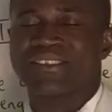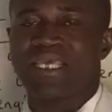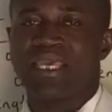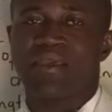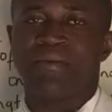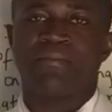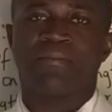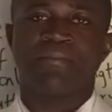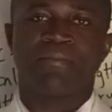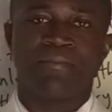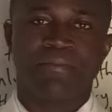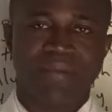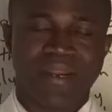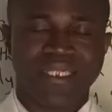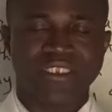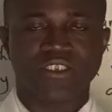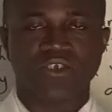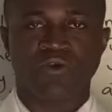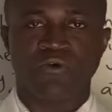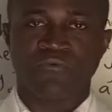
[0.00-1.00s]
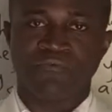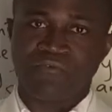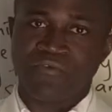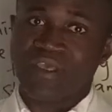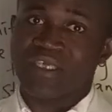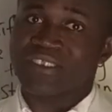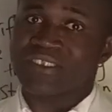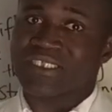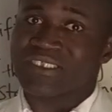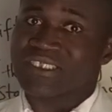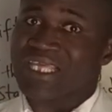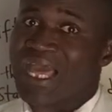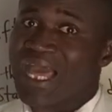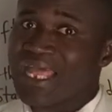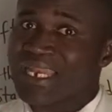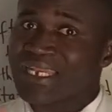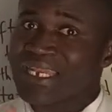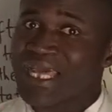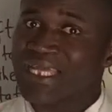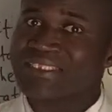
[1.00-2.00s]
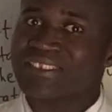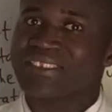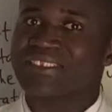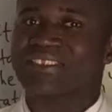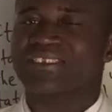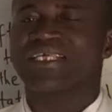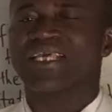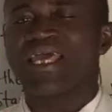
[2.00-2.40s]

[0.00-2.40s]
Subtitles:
in practical physics, and that is